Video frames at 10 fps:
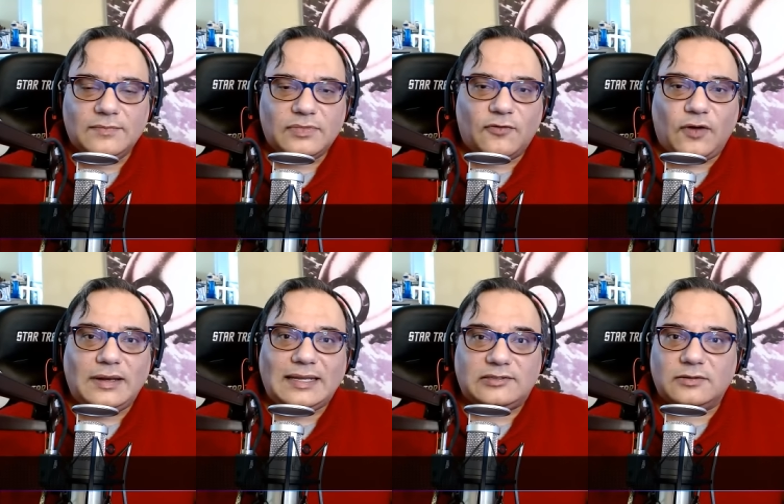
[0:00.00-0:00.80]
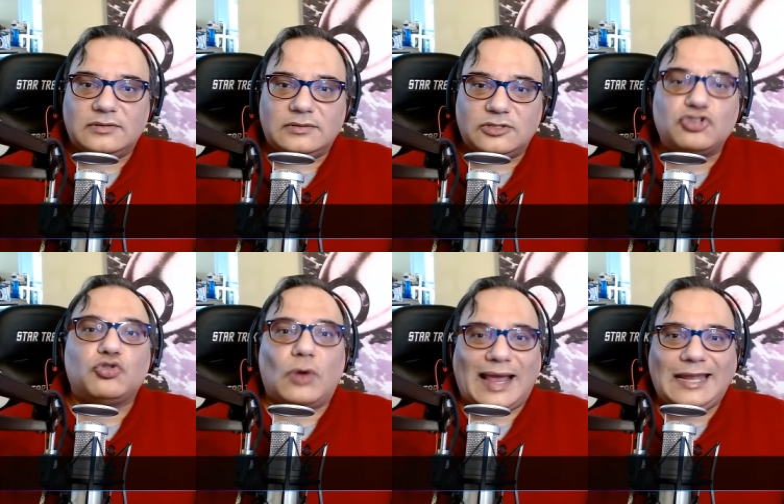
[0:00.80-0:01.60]
funding to
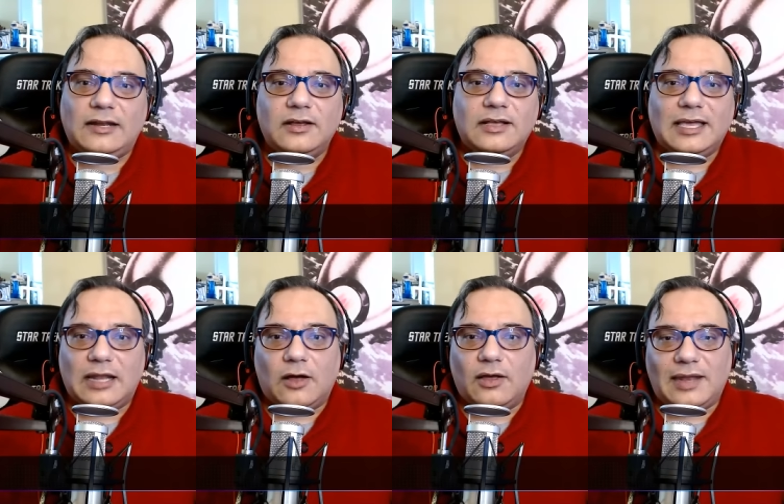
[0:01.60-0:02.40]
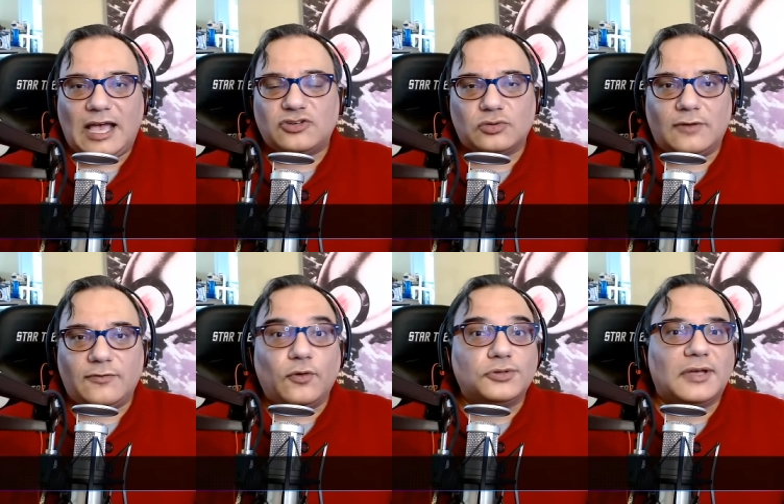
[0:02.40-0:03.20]
train an astronaut
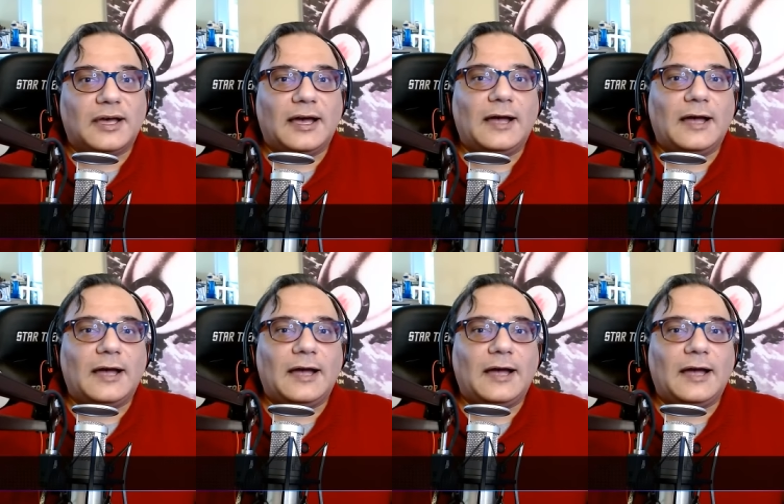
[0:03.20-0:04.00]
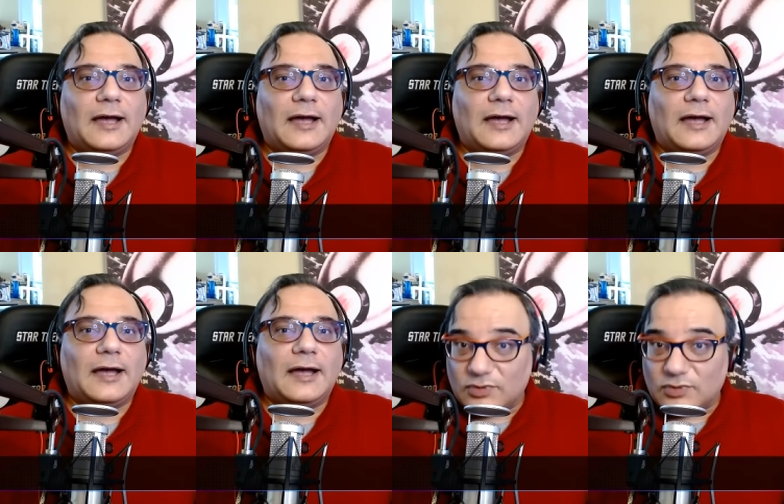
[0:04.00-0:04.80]
full-time, but they'll
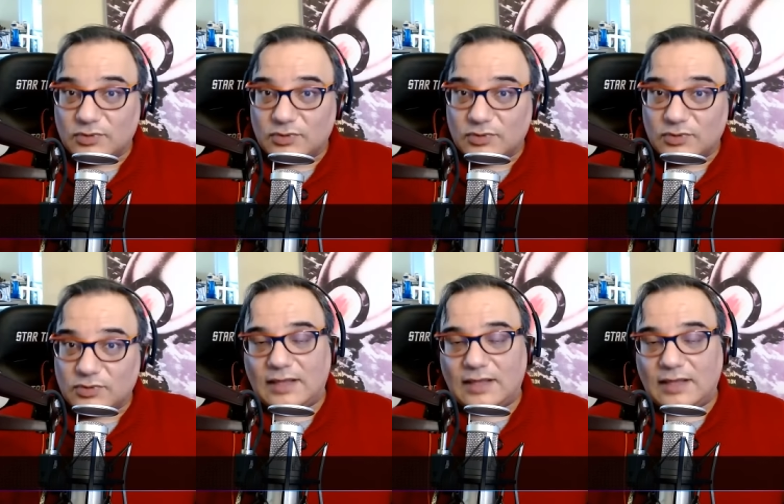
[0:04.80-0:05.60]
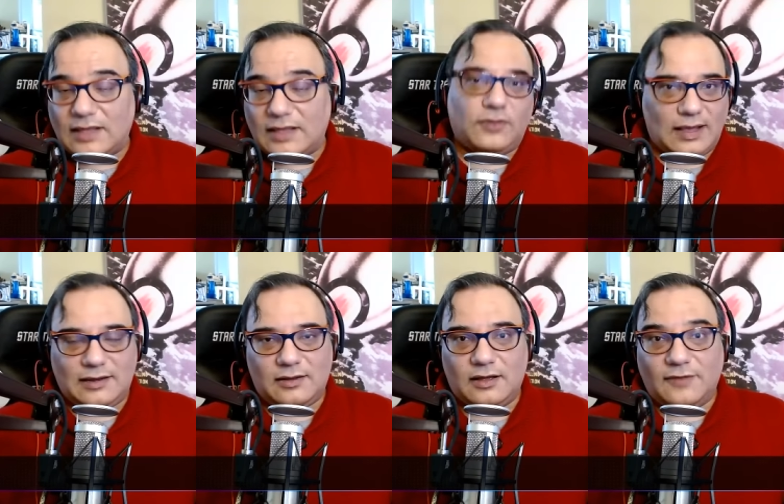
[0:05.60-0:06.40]
have them in reserve. And then if a flight,
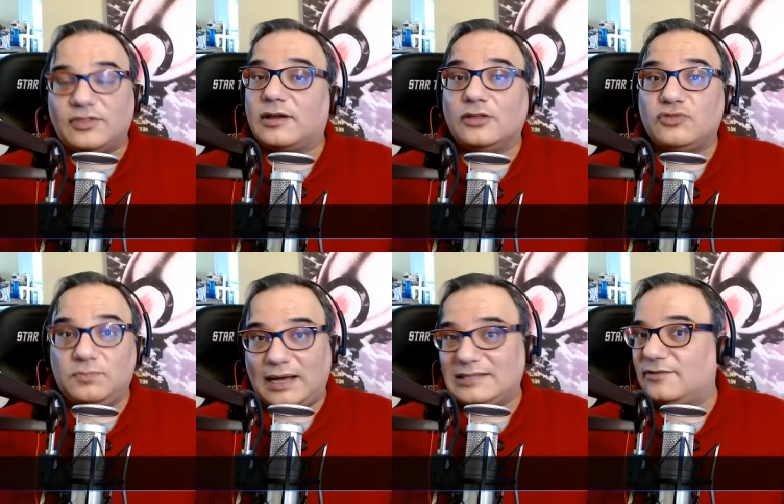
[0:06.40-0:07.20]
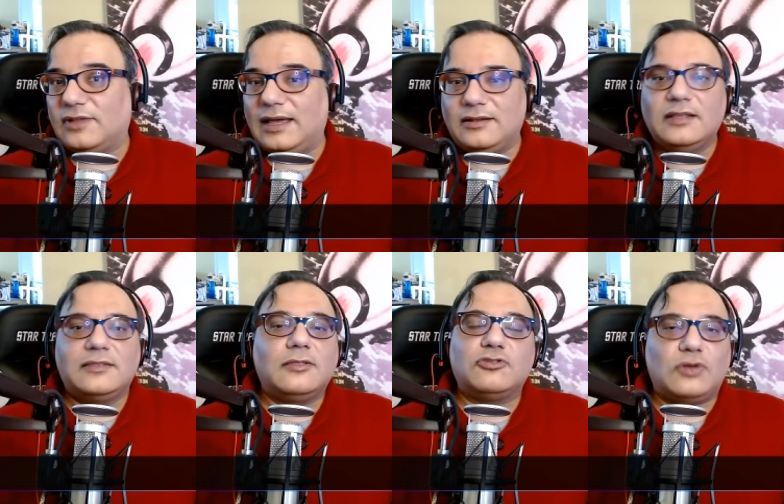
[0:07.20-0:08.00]
if the country buys a flight,
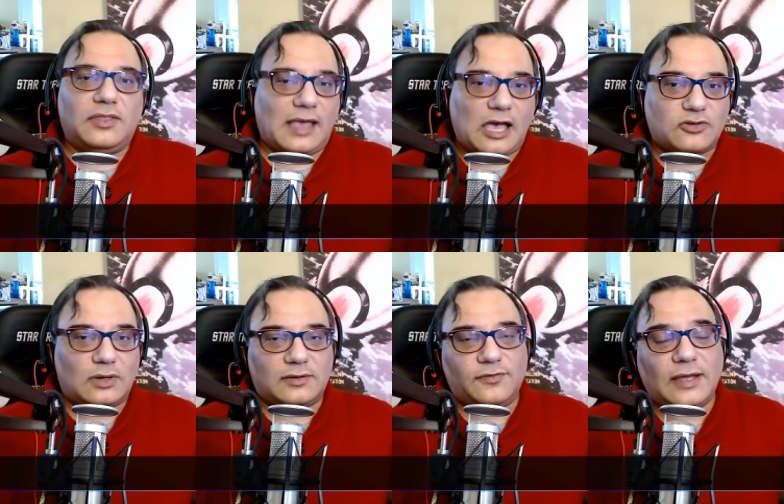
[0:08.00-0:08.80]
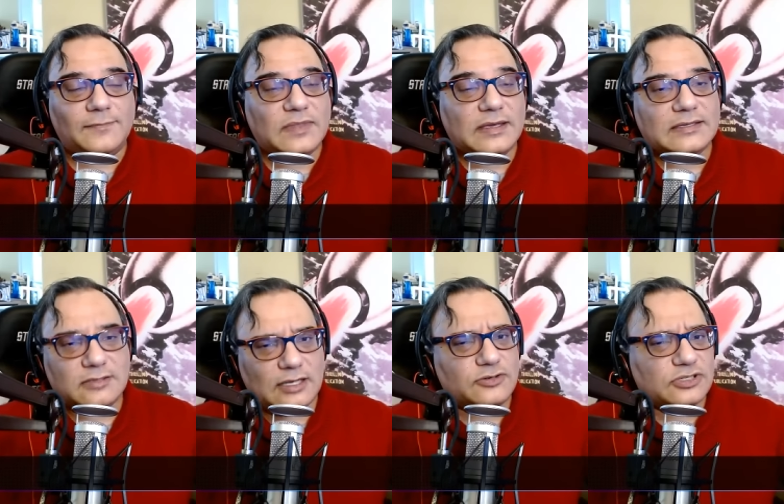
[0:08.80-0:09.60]
then they'll train the astronaut to fly.
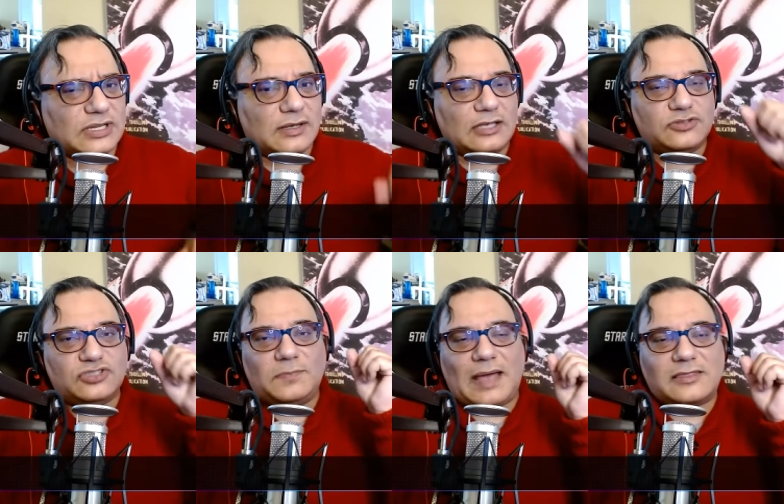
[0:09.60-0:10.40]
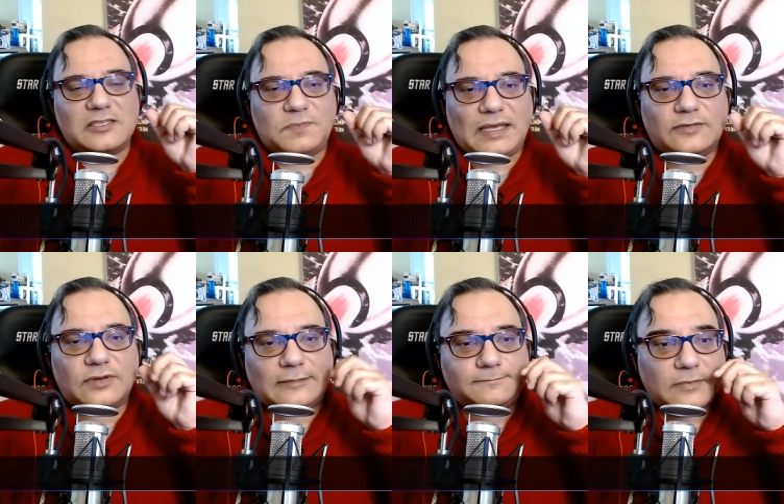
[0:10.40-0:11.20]
So interesting path to space for
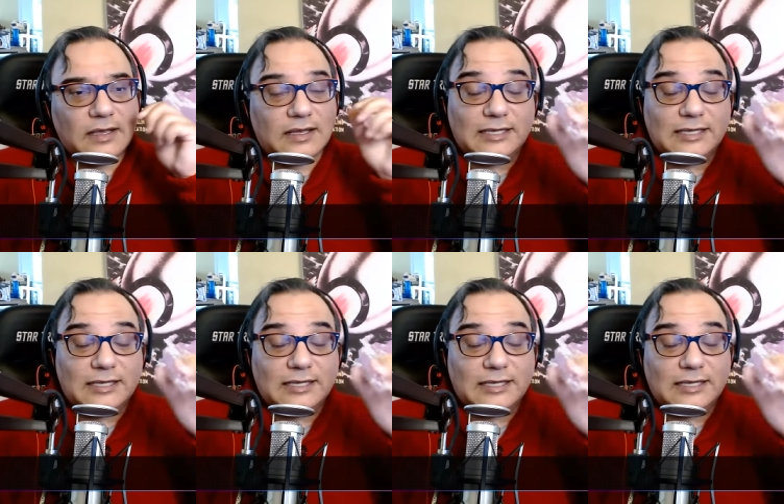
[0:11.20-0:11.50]
him. He